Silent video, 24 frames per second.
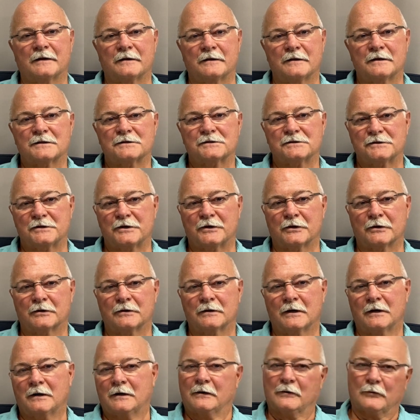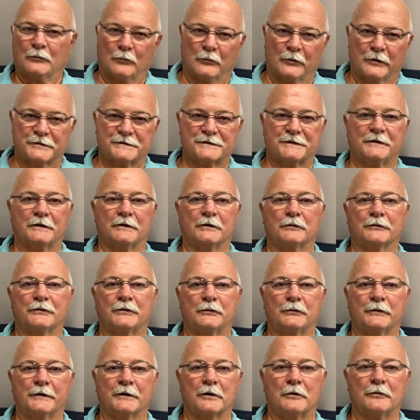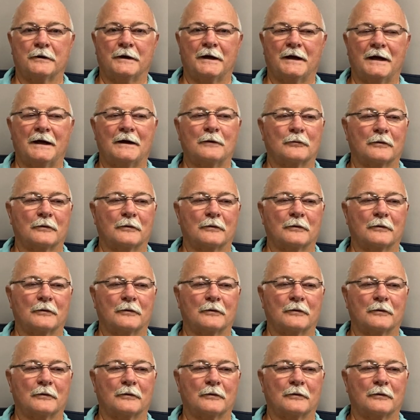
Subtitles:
this year, we're still doing okay.